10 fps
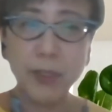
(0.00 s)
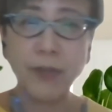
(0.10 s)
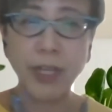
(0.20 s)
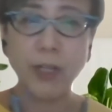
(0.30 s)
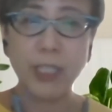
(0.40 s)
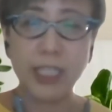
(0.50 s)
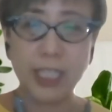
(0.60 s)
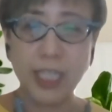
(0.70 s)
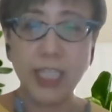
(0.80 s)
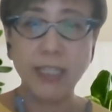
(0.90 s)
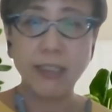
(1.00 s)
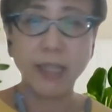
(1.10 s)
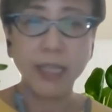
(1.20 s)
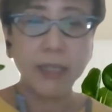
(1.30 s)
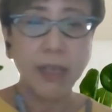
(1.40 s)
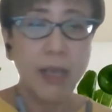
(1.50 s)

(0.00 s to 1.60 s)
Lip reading: don't recall the CDs these days.